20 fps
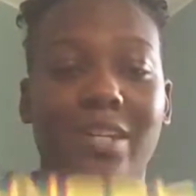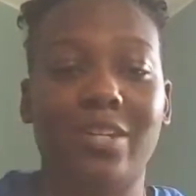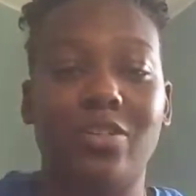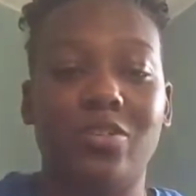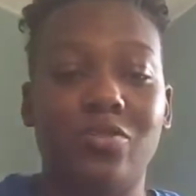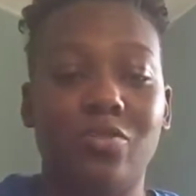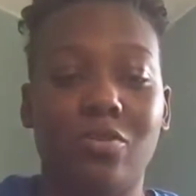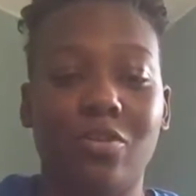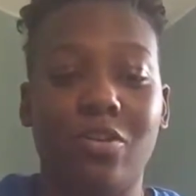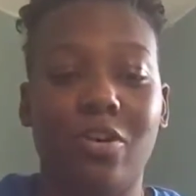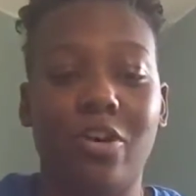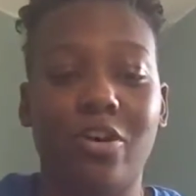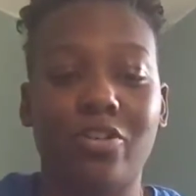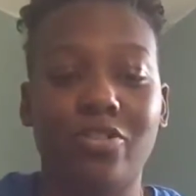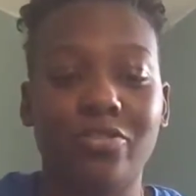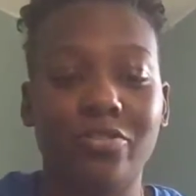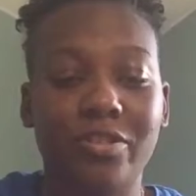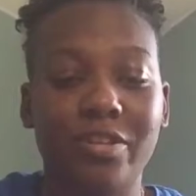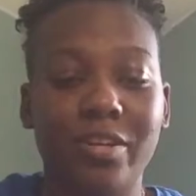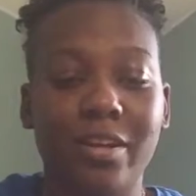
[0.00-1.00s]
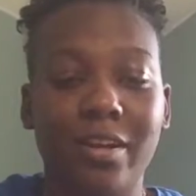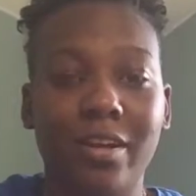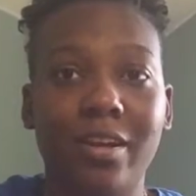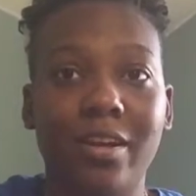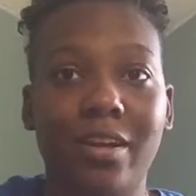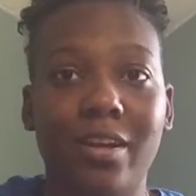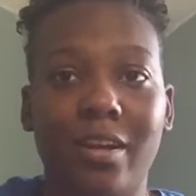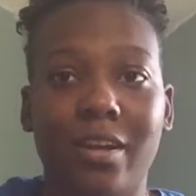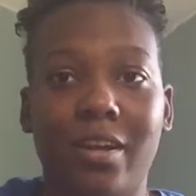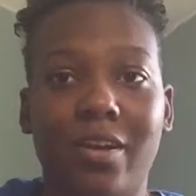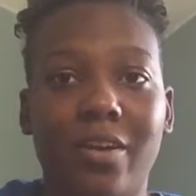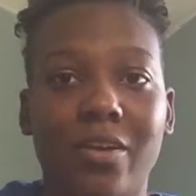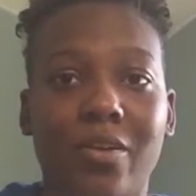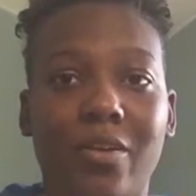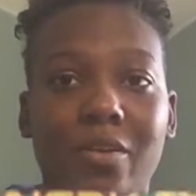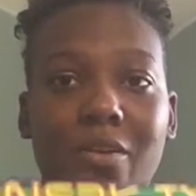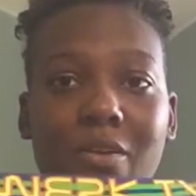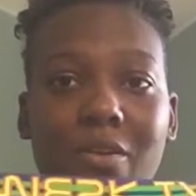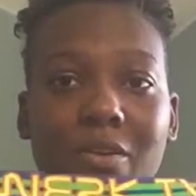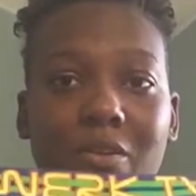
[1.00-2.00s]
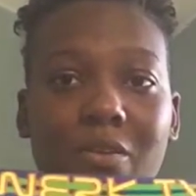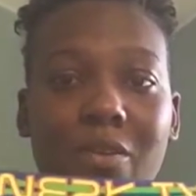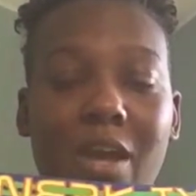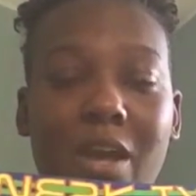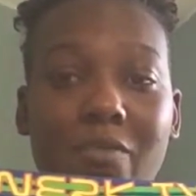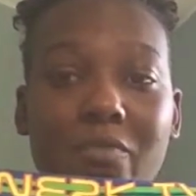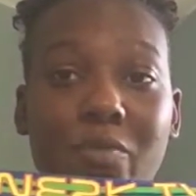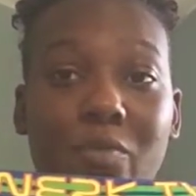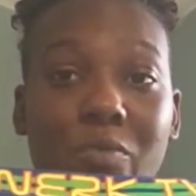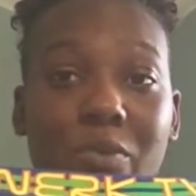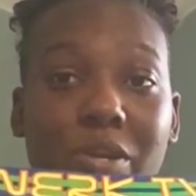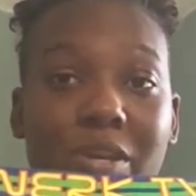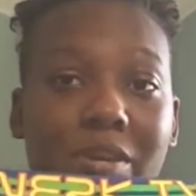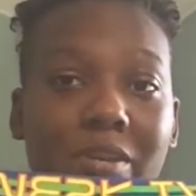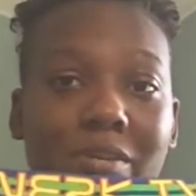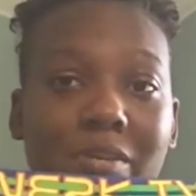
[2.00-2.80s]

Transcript: not to do the laundry every week